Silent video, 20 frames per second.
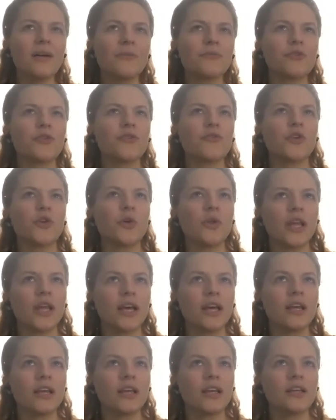for
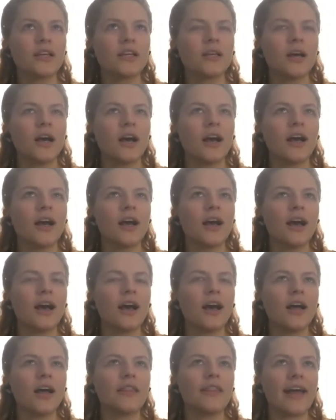viola,
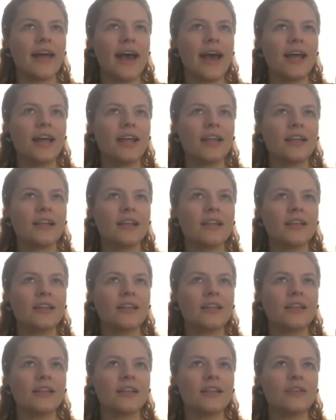that
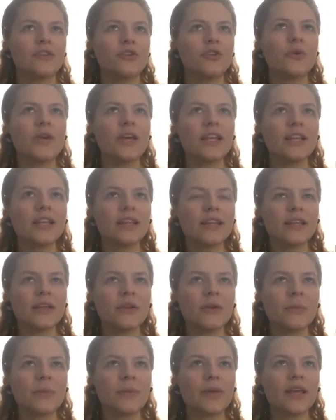you get a
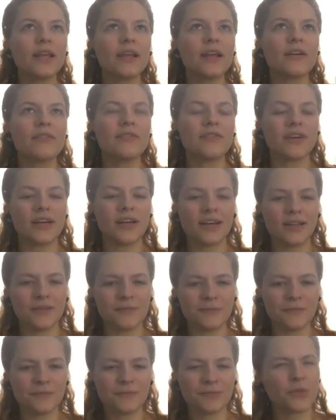little bit of
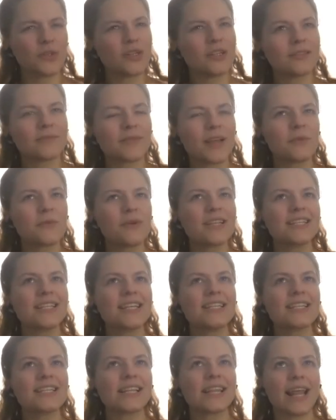I don't want to
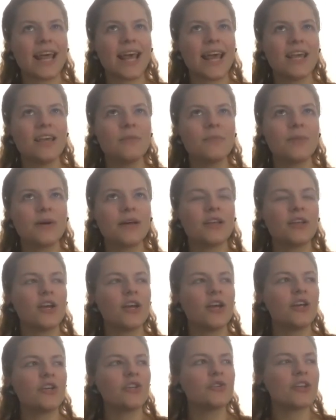say delay, but
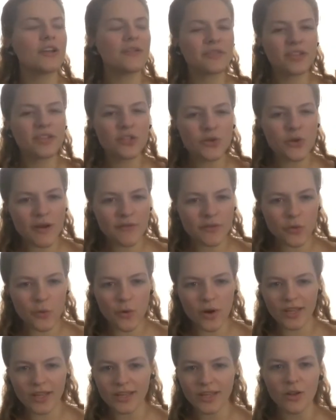you definitely do have to
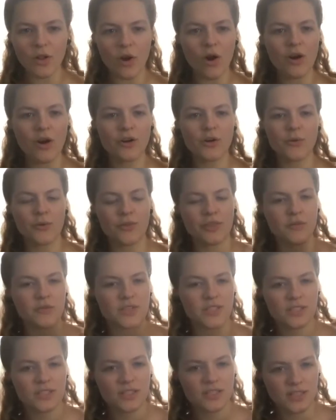work a little harder with the
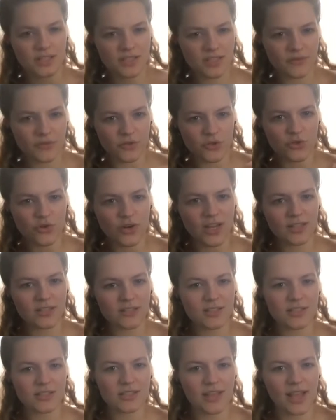resistance of the
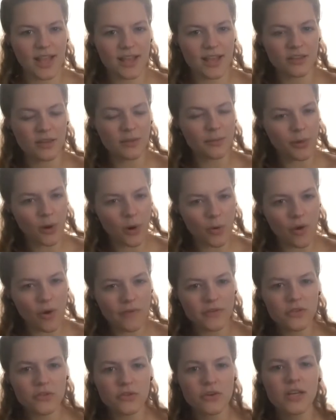strings and the bow
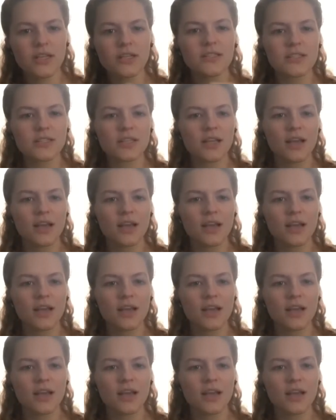on the strings.